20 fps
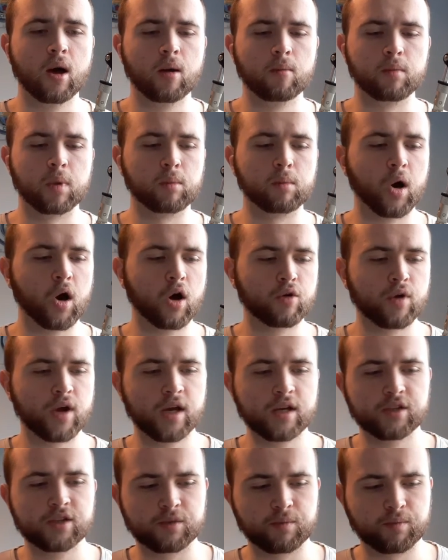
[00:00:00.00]
But
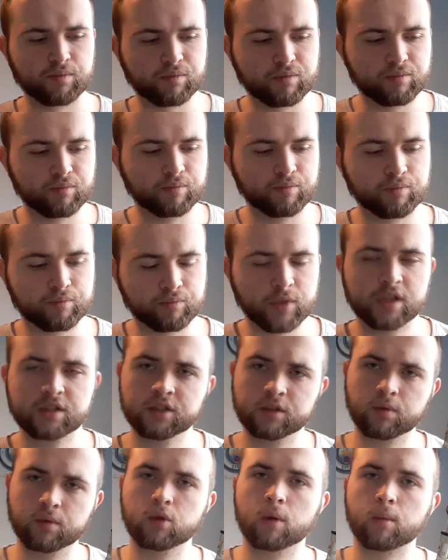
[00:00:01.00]
Mahrez, this is
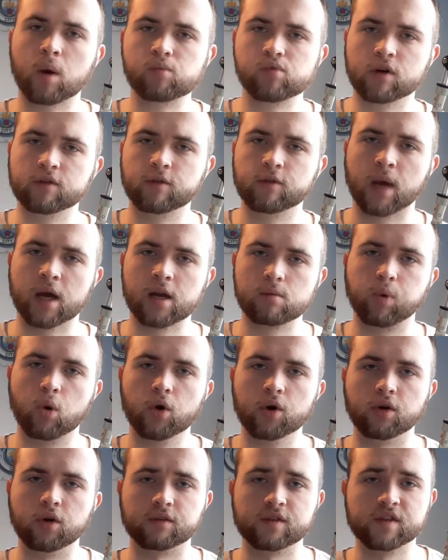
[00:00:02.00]
something that my brother made a
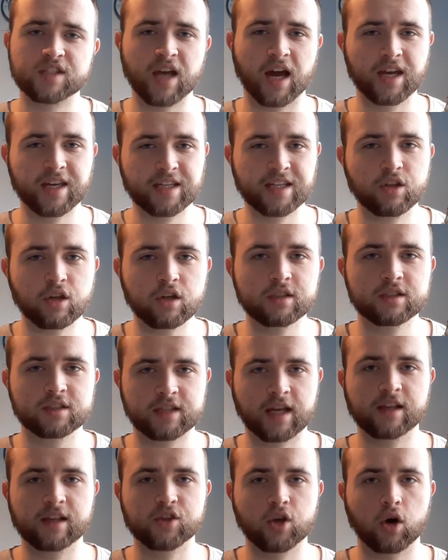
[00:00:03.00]
point of, is that he does
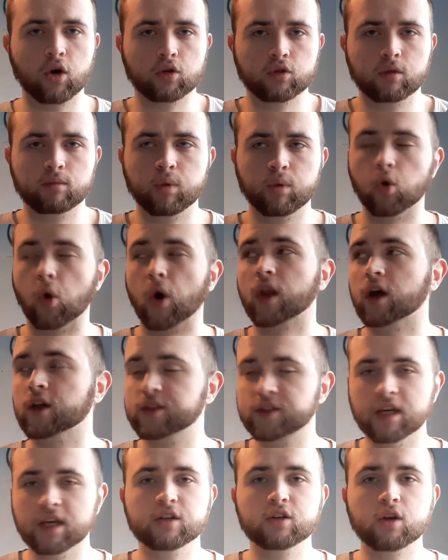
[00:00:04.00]
tend to hog the ball, and I
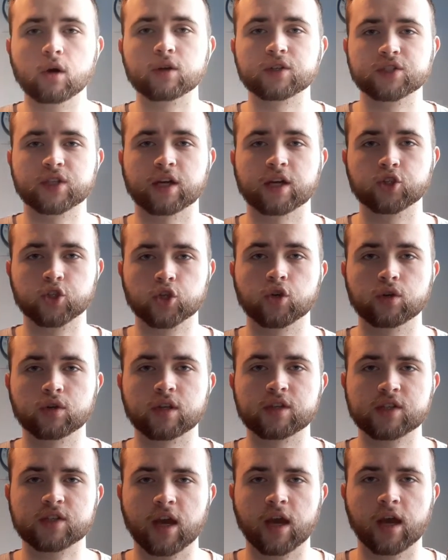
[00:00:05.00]
did notice that during
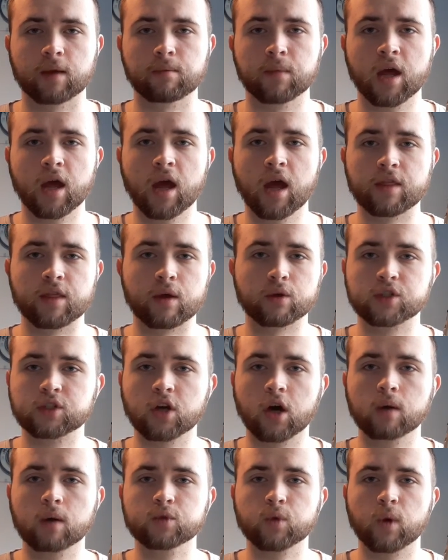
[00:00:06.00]
this game. There was
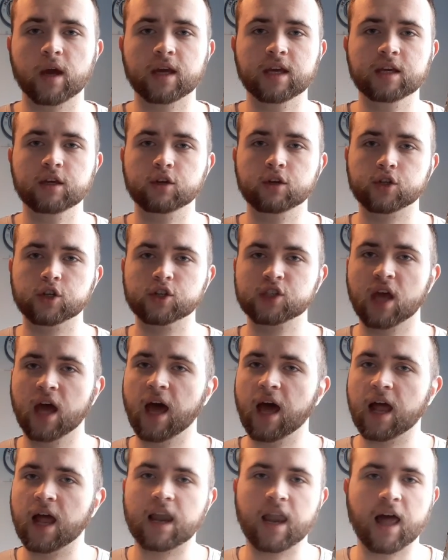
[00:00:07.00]
times where he could just
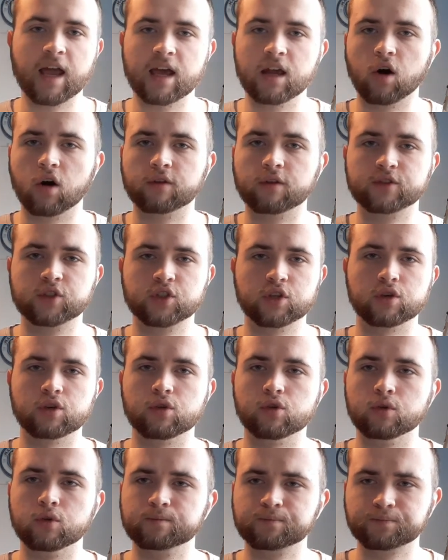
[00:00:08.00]
lay it off
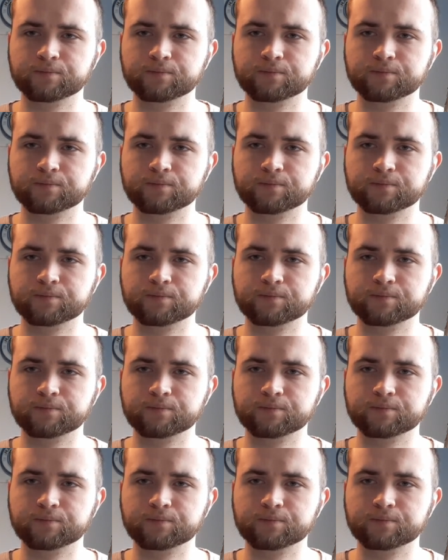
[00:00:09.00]
to